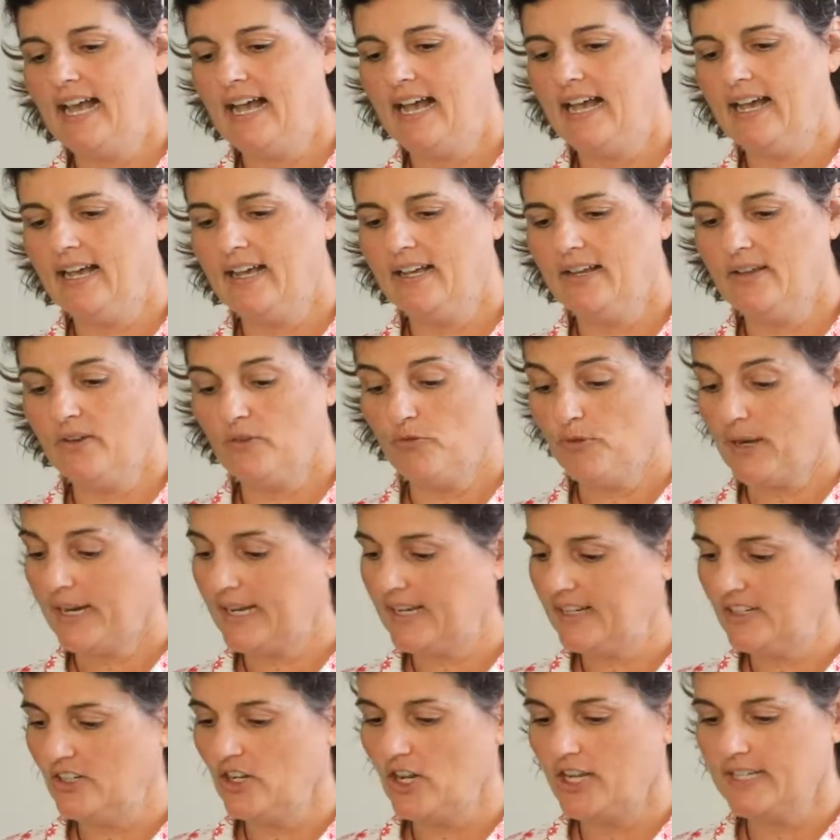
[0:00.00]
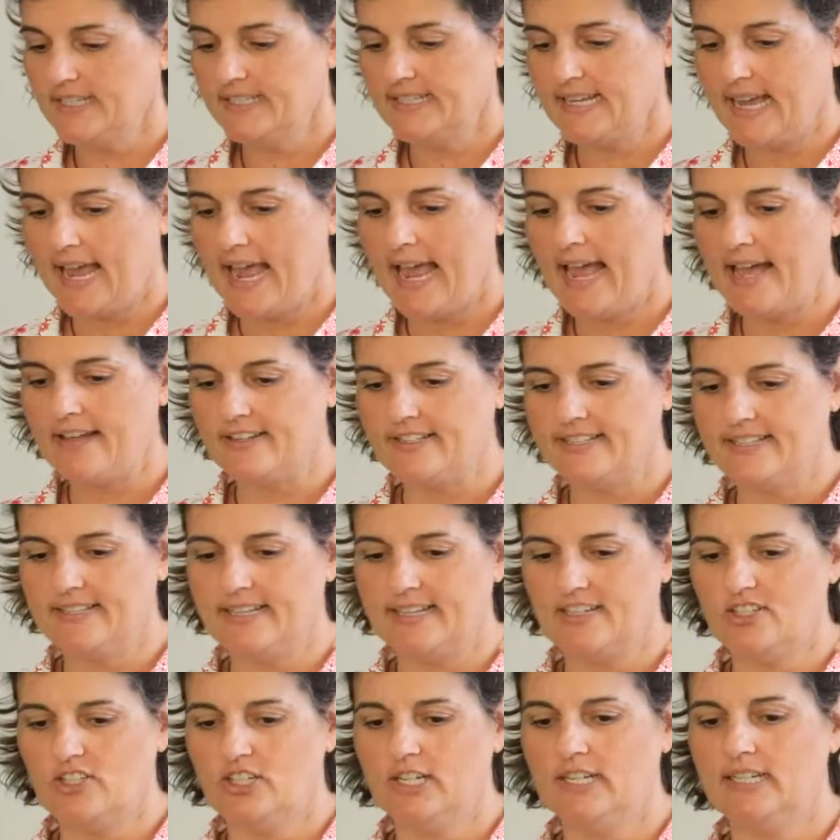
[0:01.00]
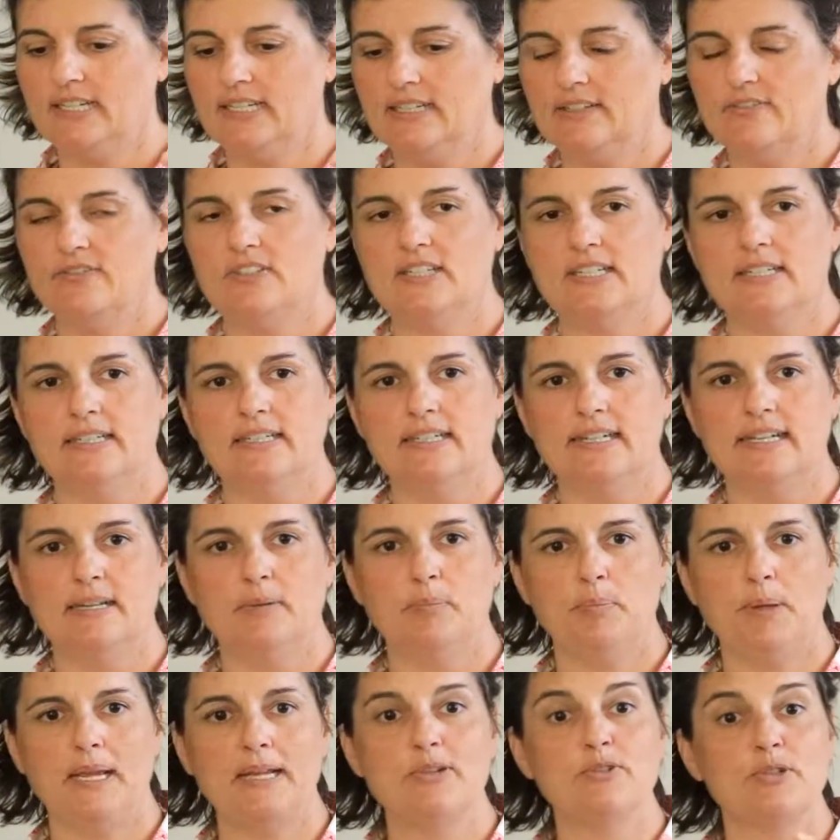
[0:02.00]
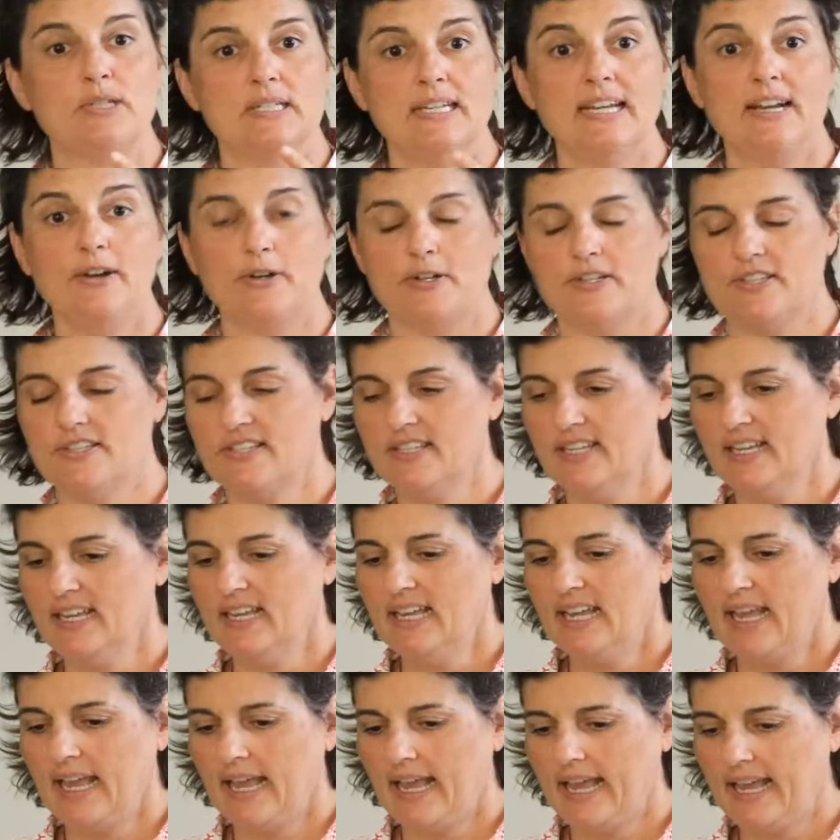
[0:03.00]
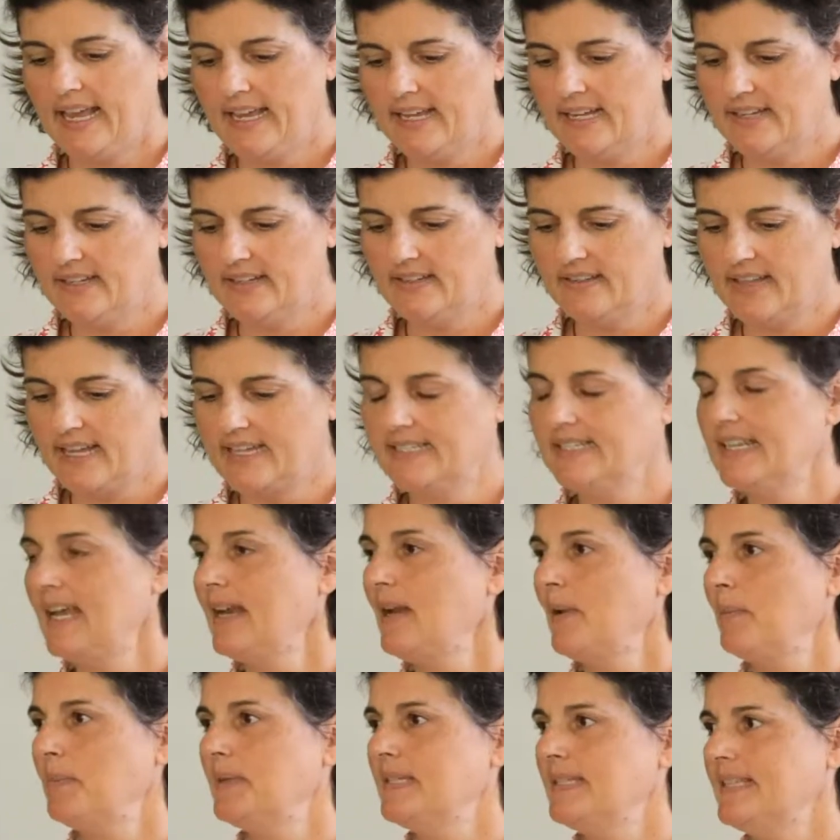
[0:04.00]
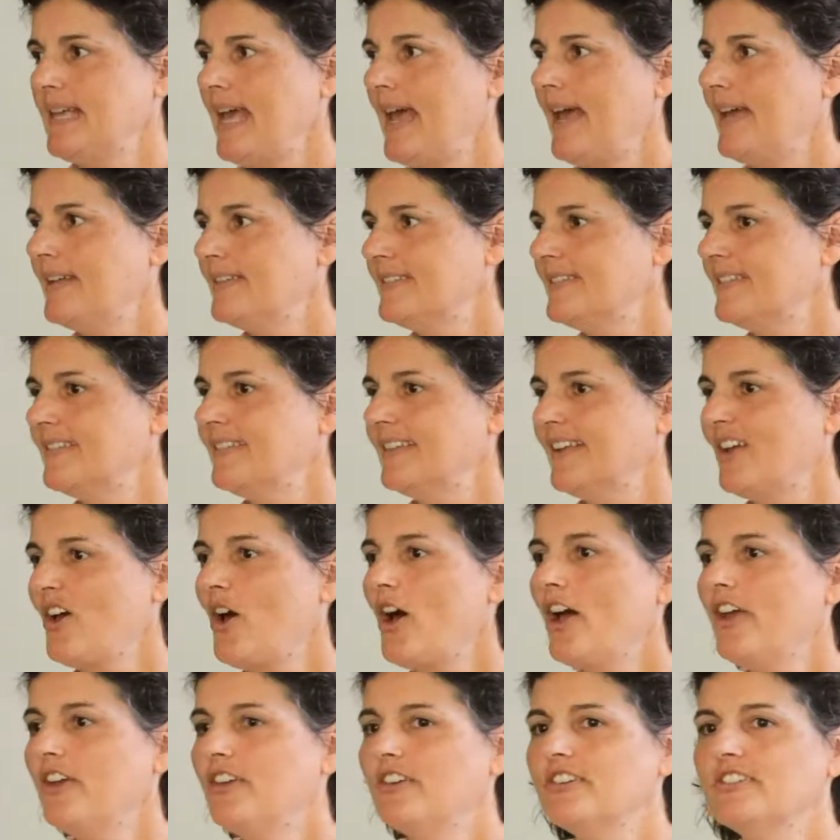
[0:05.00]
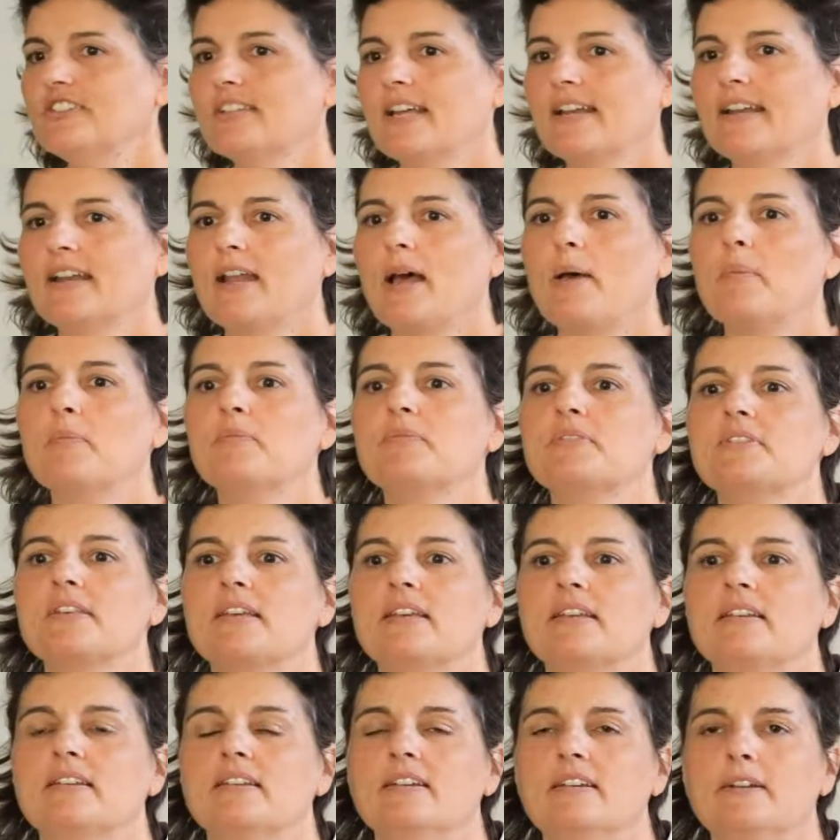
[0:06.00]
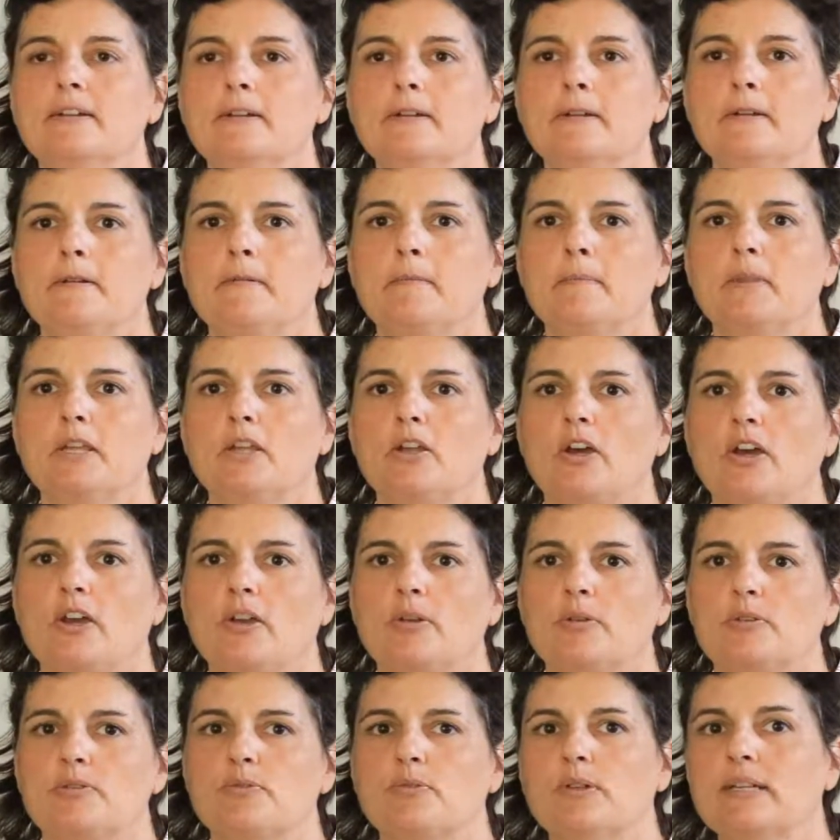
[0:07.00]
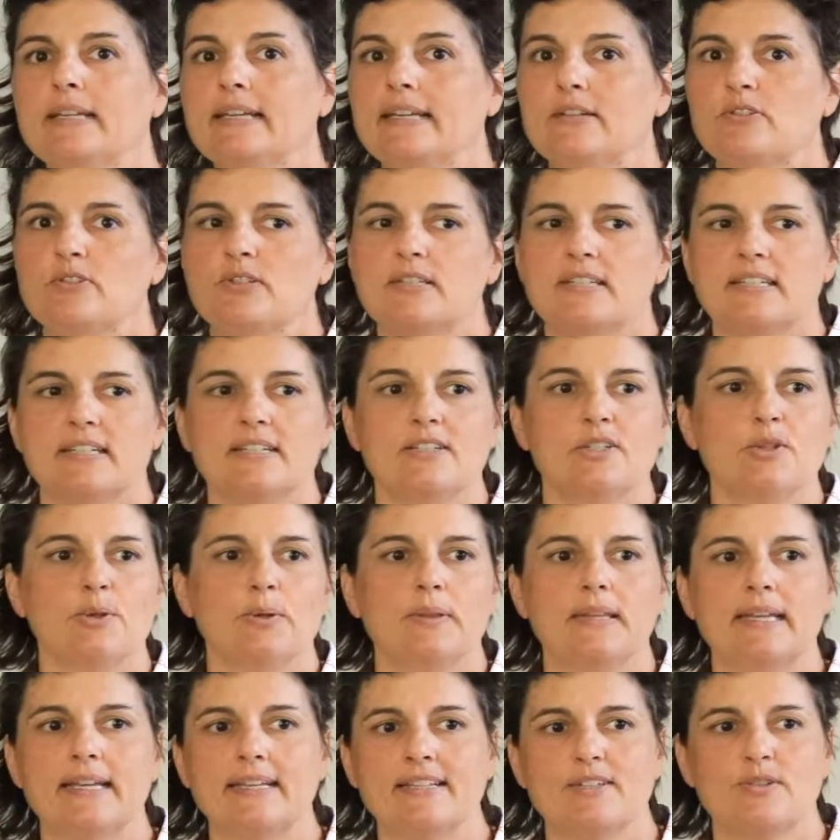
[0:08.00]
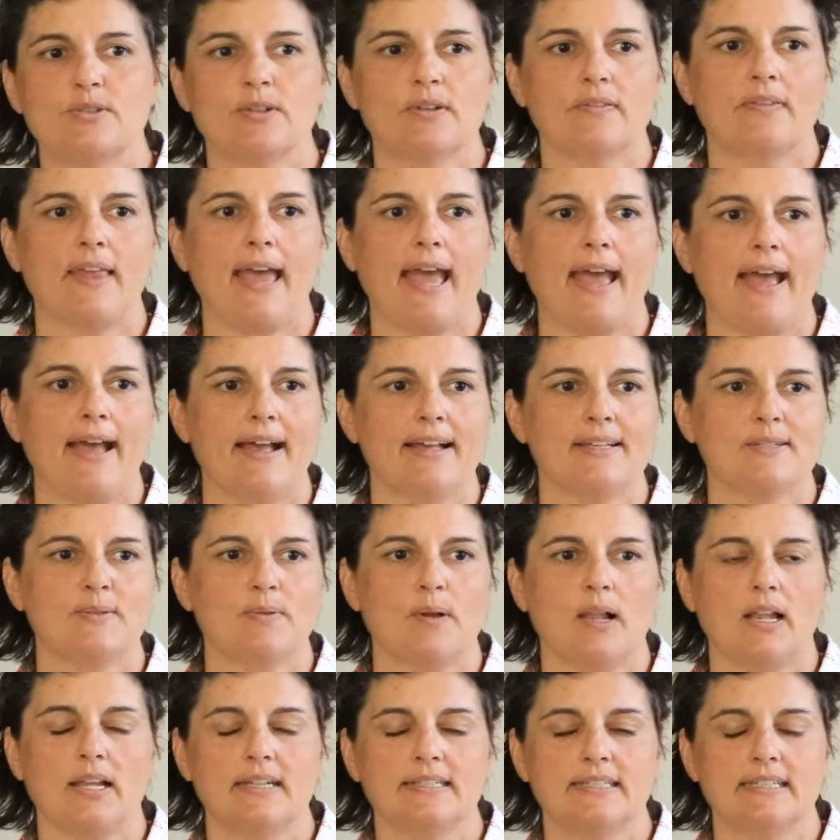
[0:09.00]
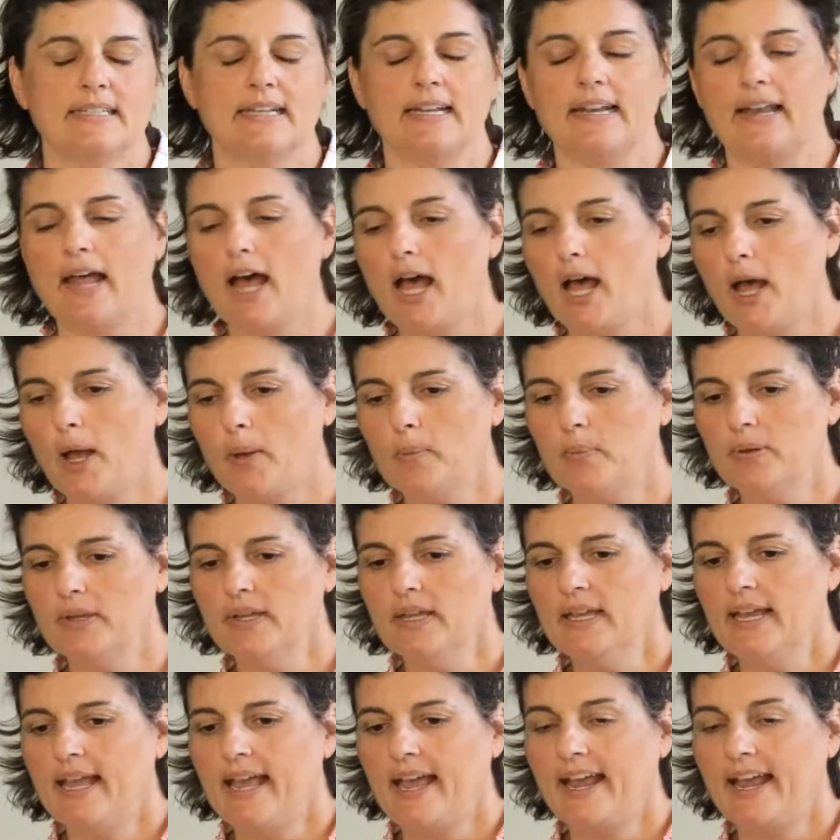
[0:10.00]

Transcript: recognised a house that she'd lived in Petrie Terrace, and they'd done up this house, and the guy who'd done it up said, it was really interesting doing the history of the house while I did it up.